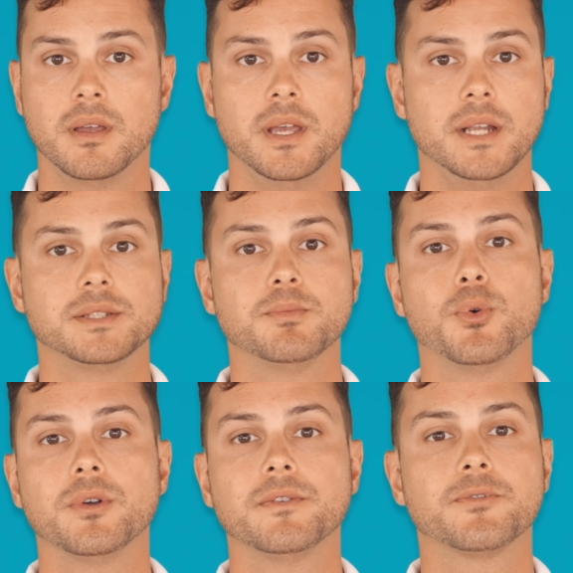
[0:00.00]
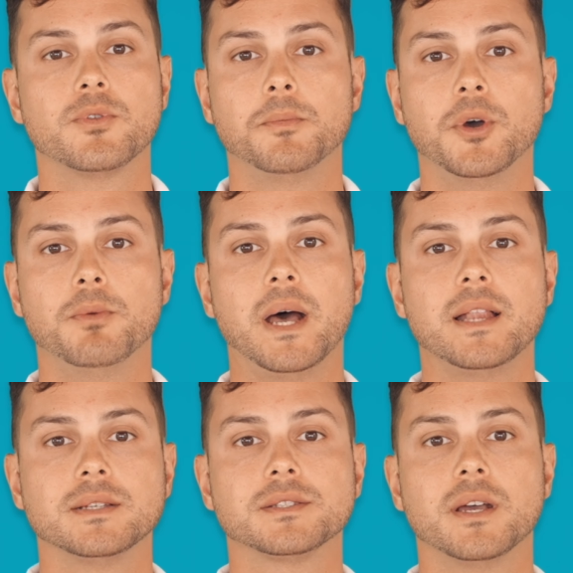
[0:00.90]
It is important for remote
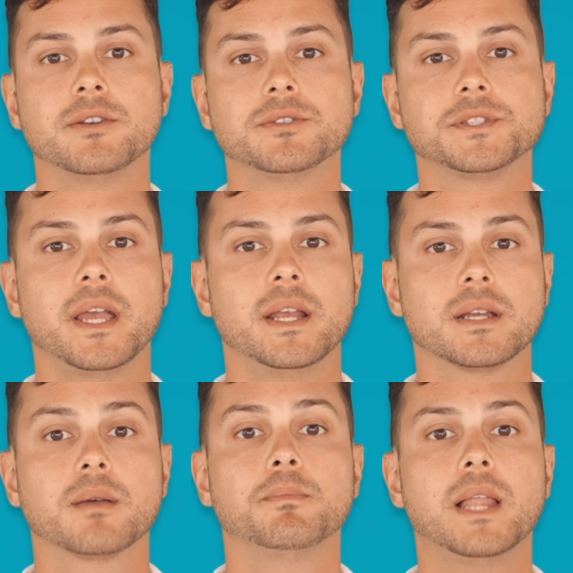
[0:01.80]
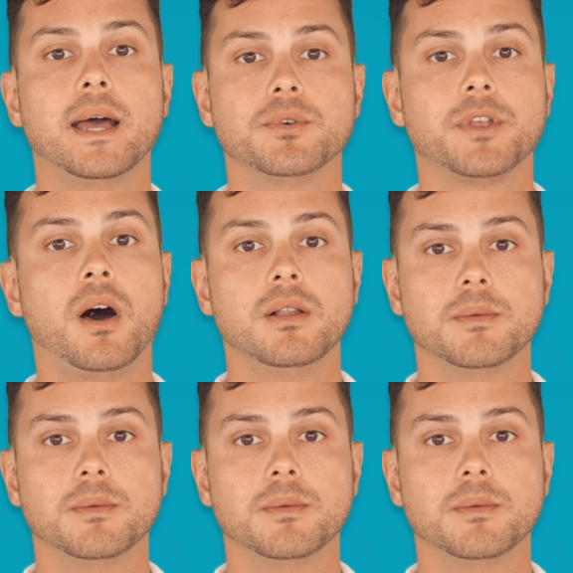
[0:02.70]
pilots to understand and comply with all